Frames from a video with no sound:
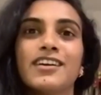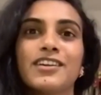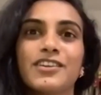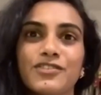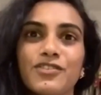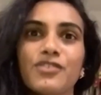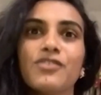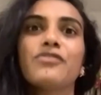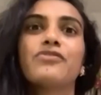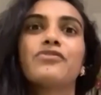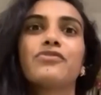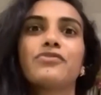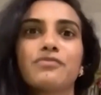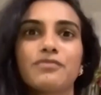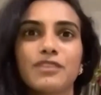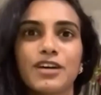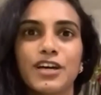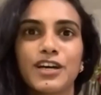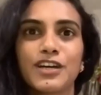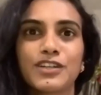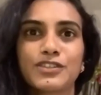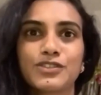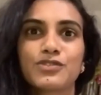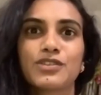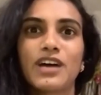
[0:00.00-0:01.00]
you know,
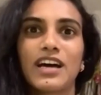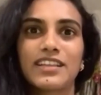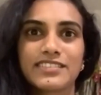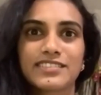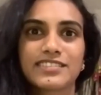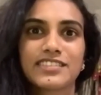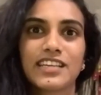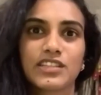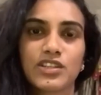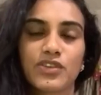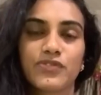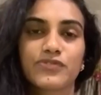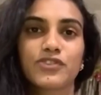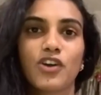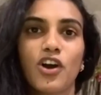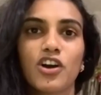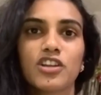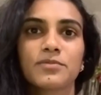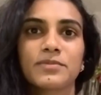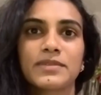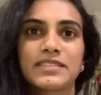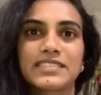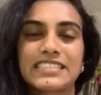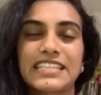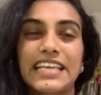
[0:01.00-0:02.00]
to the other set of
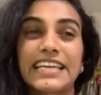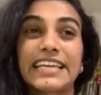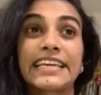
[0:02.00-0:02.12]
tournaments.